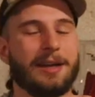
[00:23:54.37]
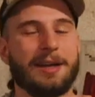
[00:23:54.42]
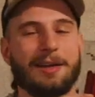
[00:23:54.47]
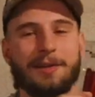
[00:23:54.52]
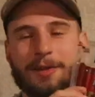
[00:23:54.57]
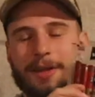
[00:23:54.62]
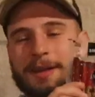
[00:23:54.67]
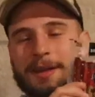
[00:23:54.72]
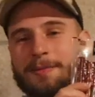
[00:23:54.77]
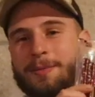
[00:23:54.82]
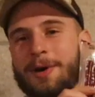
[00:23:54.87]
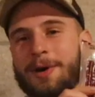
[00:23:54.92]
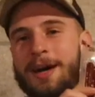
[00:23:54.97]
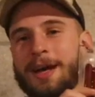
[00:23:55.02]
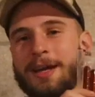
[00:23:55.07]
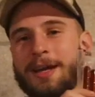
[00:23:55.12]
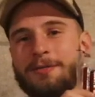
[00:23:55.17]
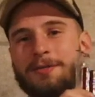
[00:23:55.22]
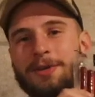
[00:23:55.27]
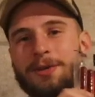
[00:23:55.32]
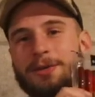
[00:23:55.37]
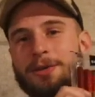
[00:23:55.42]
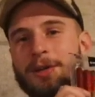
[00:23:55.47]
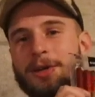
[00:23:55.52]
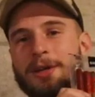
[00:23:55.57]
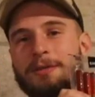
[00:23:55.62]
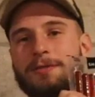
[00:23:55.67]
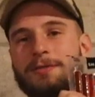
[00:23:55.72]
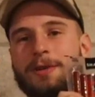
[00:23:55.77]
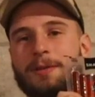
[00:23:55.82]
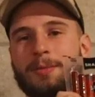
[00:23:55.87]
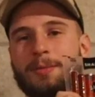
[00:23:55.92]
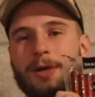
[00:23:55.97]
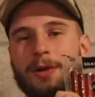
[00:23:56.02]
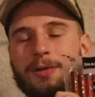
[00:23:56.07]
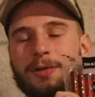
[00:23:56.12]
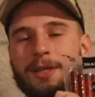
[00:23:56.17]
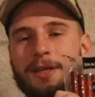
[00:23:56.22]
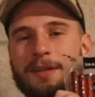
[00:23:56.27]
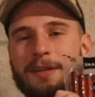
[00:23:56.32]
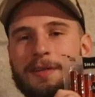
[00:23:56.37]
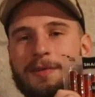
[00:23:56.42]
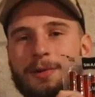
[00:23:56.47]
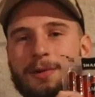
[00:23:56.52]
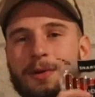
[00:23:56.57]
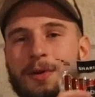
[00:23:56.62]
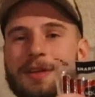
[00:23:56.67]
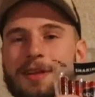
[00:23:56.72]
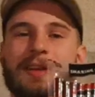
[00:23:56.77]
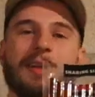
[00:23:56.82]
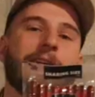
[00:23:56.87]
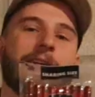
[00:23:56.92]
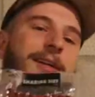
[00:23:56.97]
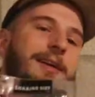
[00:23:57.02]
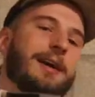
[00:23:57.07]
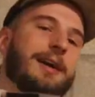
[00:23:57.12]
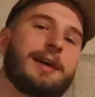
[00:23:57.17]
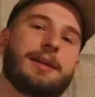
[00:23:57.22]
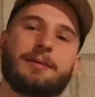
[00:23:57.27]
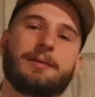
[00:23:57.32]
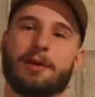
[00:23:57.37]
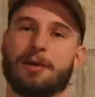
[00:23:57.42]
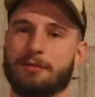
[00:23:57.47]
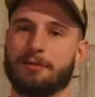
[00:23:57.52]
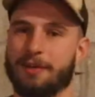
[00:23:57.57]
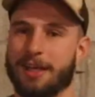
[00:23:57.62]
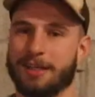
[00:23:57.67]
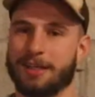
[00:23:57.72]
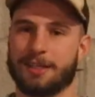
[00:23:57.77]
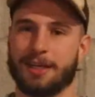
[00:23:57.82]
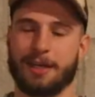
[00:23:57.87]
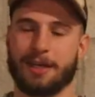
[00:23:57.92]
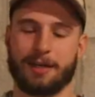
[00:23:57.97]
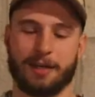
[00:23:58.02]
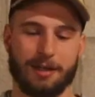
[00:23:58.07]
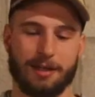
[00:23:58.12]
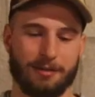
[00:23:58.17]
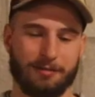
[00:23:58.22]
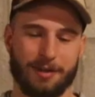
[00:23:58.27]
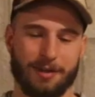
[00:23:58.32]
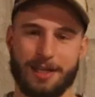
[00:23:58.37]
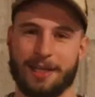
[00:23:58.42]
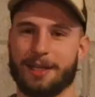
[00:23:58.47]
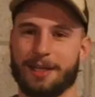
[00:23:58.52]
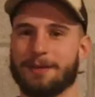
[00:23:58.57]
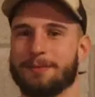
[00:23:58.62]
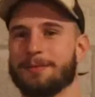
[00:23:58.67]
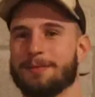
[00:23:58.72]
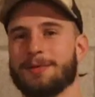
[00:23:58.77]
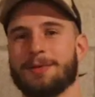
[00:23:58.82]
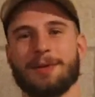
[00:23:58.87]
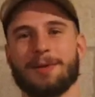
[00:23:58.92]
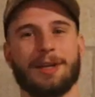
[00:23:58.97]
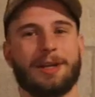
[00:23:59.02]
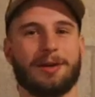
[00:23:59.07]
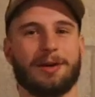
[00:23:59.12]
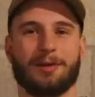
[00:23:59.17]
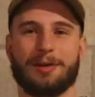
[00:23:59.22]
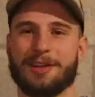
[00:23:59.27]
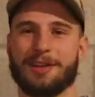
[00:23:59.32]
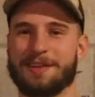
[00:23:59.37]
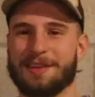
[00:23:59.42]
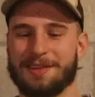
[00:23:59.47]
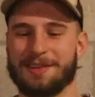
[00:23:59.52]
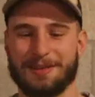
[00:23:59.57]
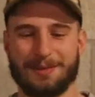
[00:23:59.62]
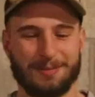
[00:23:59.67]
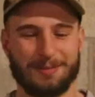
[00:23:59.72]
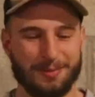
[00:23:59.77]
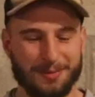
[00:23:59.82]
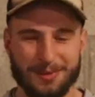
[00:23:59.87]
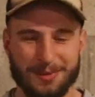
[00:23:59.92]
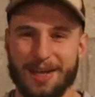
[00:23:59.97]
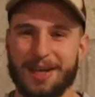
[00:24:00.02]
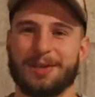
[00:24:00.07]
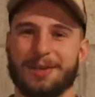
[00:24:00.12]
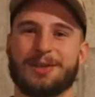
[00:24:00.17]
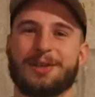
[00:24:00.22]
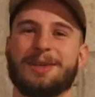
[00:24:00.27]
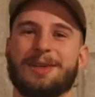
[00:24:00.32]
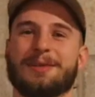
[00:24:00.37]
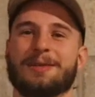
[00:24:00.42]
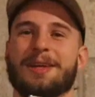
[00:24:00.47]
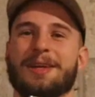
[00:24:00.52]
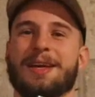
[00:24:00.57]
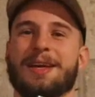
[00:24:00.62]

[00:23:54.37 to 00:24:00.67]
So that's why if you're looking for a protein source and you're not, vegetarian or vegan, this isn't tailored